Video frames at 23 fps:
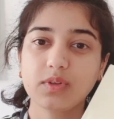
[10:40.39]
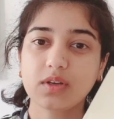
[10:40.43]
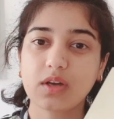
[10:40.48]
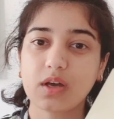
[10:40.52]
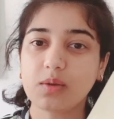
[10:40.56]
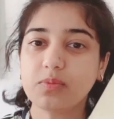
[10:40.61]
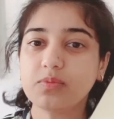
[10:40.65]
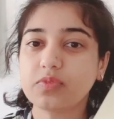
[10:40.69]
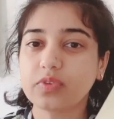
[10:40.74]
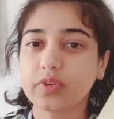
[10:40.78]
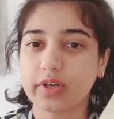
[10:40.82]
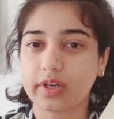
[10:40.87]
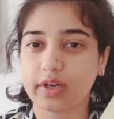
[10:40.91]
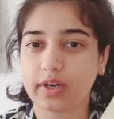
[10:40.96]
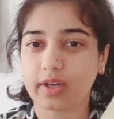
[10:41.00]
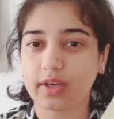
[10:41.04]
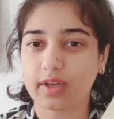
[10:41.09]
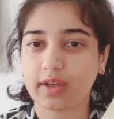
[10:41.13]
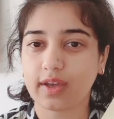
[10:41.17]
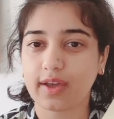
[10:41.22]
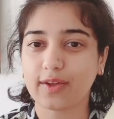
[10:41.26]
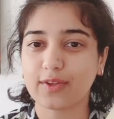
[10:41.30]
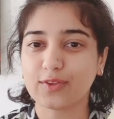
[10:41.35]

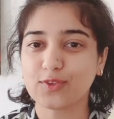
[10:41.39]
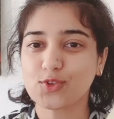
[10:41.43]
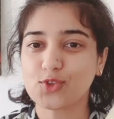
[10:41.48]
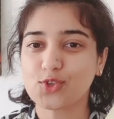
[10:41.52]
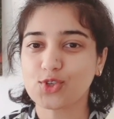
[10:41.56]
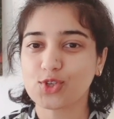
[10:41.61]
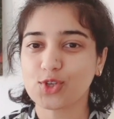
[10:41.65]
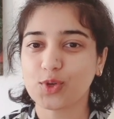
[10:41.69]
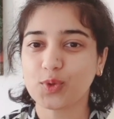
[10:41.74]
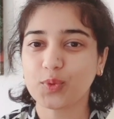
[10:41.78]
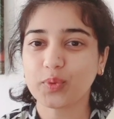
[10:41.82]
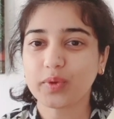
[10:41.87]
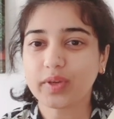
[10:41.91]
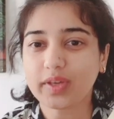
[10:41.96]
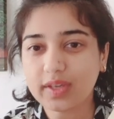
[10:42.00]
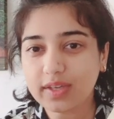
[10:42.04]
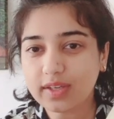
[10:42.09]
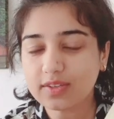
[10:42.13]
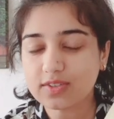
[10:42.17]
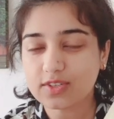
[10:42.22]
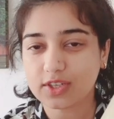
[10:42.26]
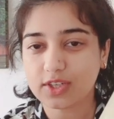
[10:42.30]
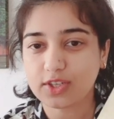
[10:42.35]
comforting and so
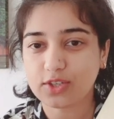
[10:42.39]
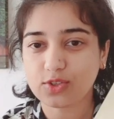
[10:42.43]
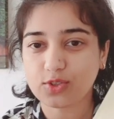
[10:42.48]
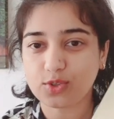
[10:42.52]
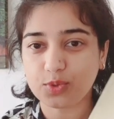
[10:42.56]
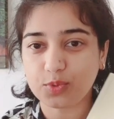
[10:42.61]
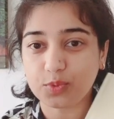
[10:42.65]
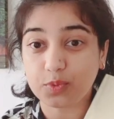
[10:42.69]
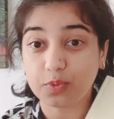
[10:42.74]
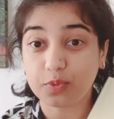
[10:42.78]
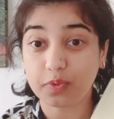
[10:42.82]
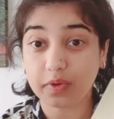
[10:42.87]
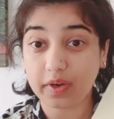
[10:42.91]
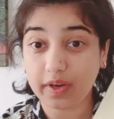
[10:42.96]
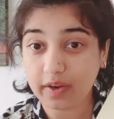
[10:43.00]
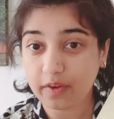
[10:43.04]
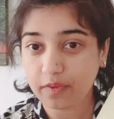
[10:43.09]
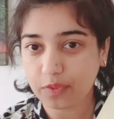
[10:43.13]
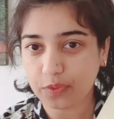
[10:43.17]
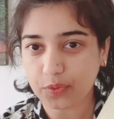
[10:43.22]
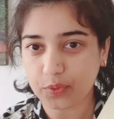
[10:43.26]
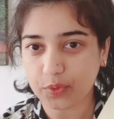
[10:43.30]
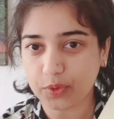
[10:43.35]
easy to
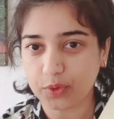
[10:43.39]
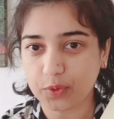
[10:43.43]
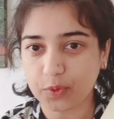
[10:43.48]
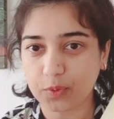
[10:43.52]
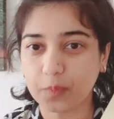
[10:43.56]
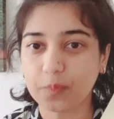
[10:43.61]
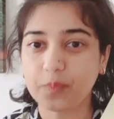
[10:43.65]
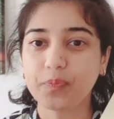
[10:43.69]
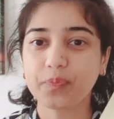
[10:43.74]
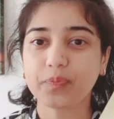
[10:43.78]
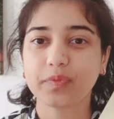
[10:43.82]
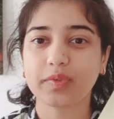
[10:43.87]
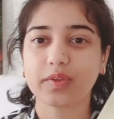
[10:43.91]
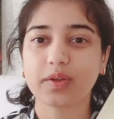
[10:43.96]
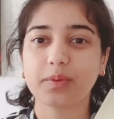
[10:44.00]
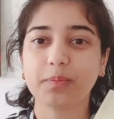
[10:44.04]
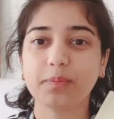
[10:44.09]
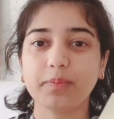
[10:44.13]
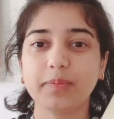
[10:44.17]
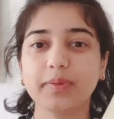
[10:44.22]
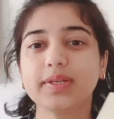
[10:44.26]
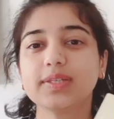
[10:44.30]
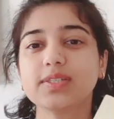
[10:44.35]
read through
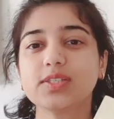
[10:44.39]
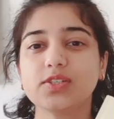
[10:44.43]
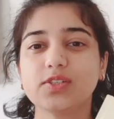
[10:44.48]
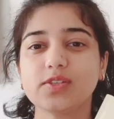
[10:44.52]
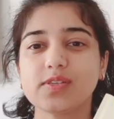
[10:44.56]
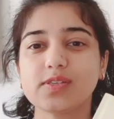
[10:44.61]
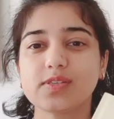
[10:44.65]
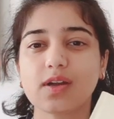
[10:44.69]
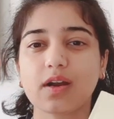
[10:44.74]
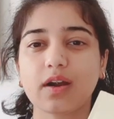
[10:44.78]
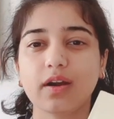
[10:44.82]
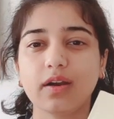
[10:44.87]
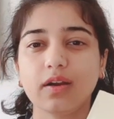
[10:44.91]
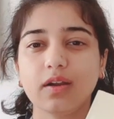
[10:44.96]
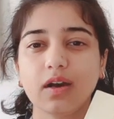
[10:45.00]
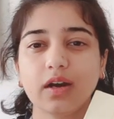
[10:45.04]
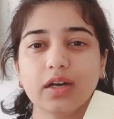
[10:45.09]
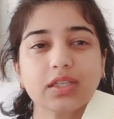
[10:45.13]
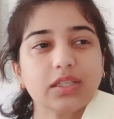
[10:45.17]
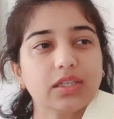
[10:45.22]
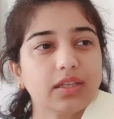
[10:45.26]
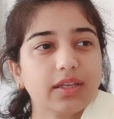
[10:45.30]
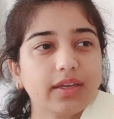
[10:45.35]
their messages are
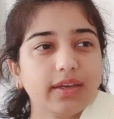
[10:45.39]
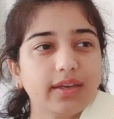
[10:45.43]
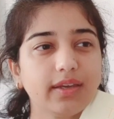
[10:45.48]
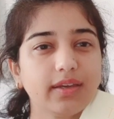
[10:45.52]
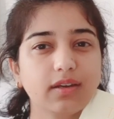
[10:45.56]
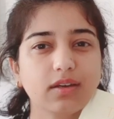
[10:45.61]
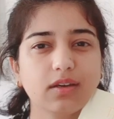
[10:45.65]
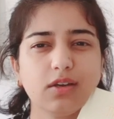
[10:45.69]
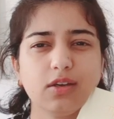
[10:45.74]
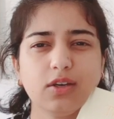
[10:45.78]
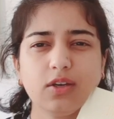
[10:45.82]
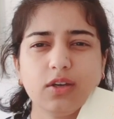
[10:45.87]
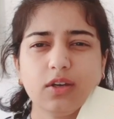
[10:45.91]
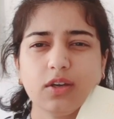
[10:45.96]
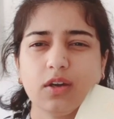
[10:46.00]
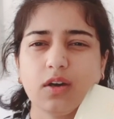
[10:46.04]
not like